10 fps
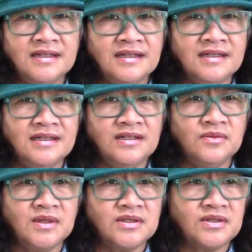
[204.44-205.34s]
it, he
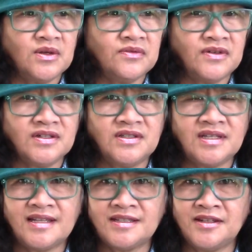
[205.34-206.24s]
was over
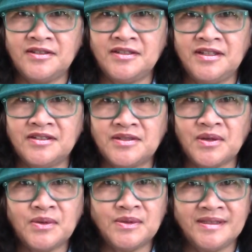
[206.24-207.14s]
six hundred years
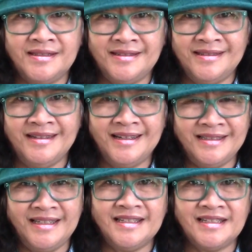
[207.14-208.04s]
old
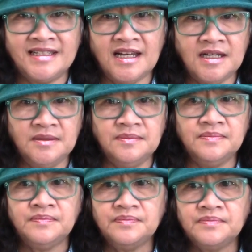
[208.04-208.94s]
at this time.
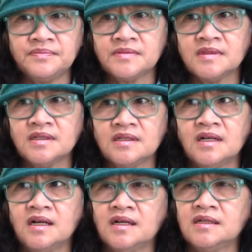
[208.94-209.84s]

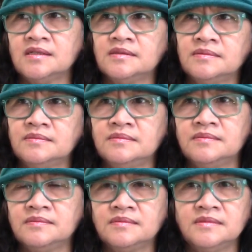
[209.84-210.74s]
Um,
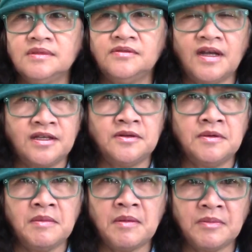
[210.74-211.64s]
if I can
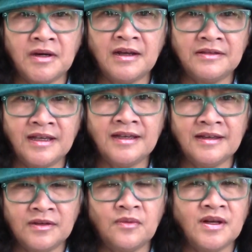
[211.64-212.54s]
remember, I
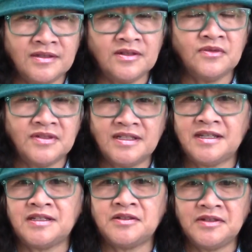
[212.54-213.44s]
think it was over
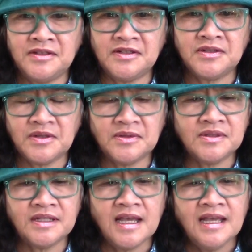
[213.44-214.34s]
six hundred years
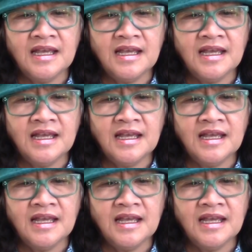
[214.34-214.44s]
old.